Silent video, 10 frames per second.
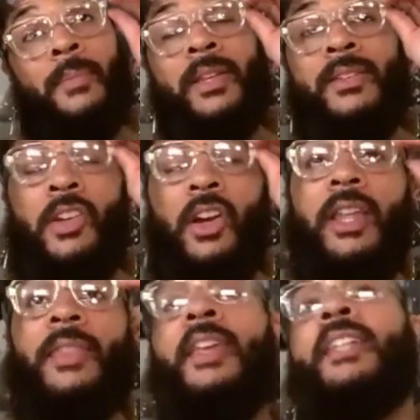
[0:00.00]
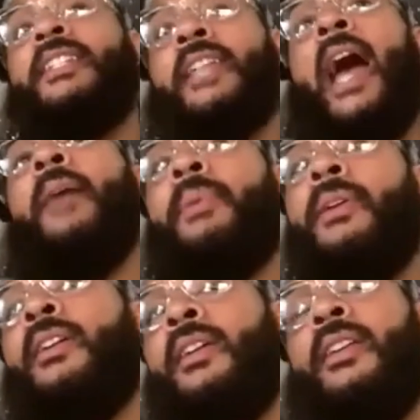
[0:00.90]
during this time
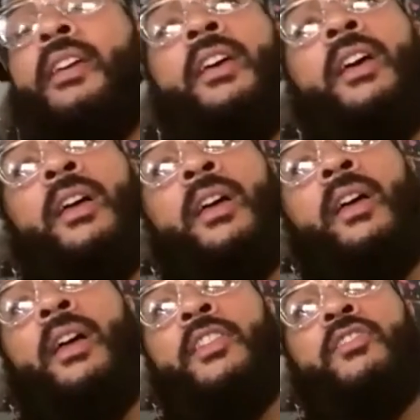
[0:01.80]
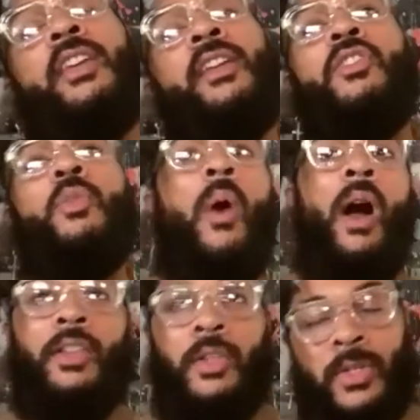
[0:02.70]
period, you can't do
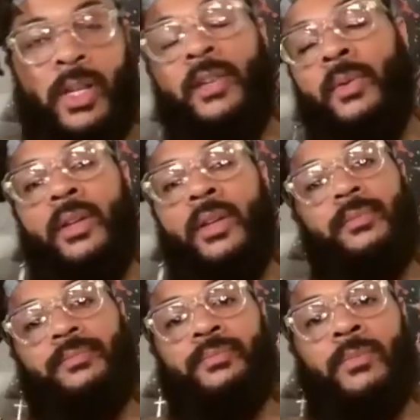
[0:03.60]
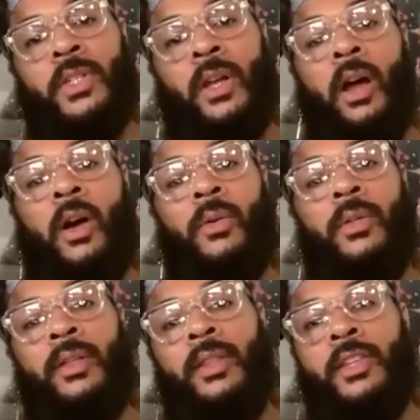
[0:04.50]
walkthroughs anyways. So
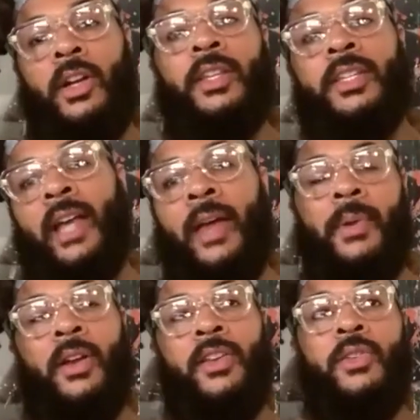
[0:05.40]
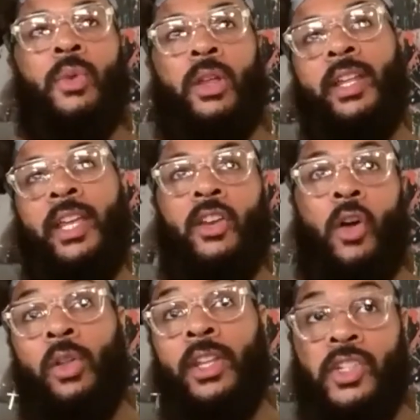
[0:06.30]
during this time period, you really can
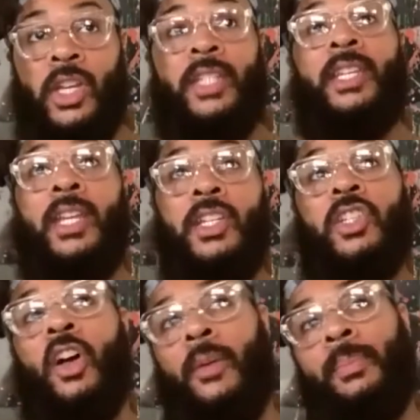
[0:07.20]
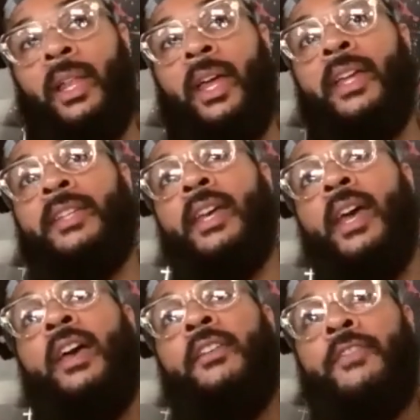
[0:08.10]
only just install plays
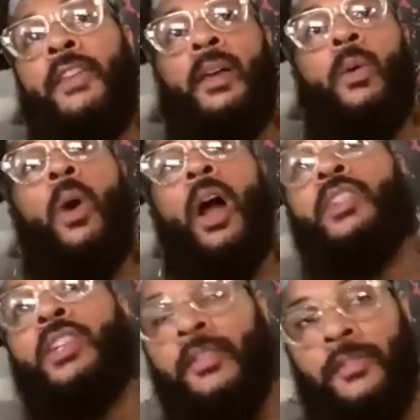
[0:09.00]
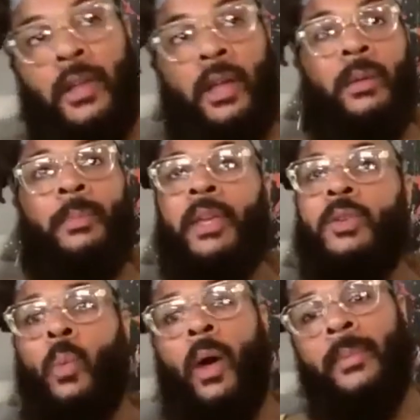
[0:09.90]
via watching film and
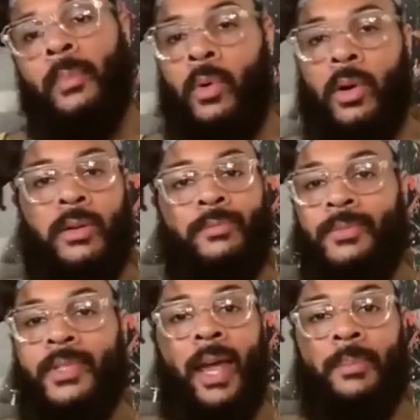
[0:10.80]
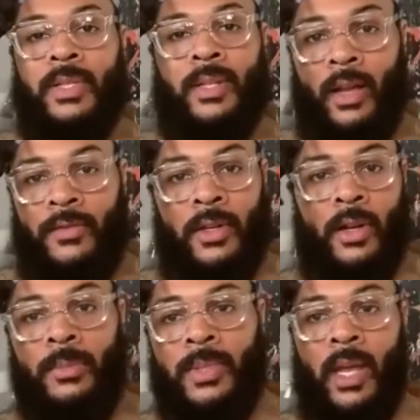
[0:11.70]
whiteboard type of stuff. You know what
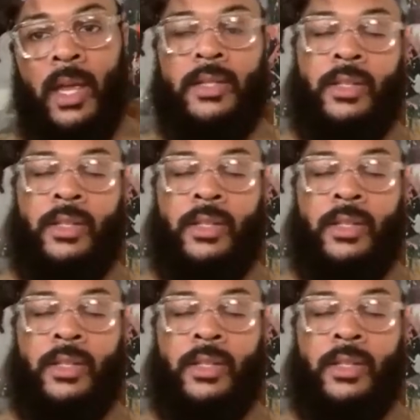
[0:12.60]
I'm saying?